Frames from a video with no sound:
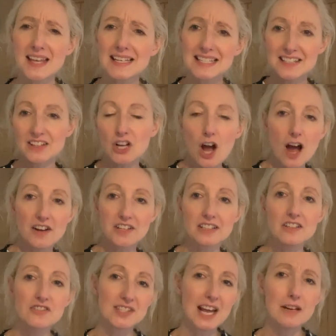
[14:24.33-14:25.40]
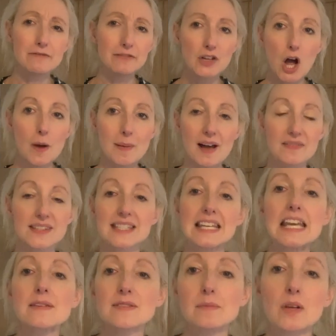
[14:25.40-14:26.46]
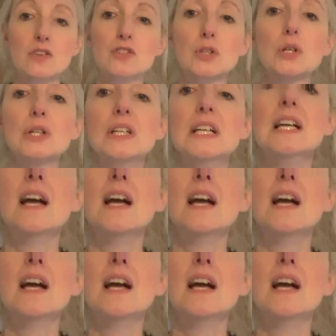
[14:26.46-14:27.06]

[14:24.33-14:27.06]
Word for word: I did the cardigan and just kind of forgot about the sleeves, I'm not sure.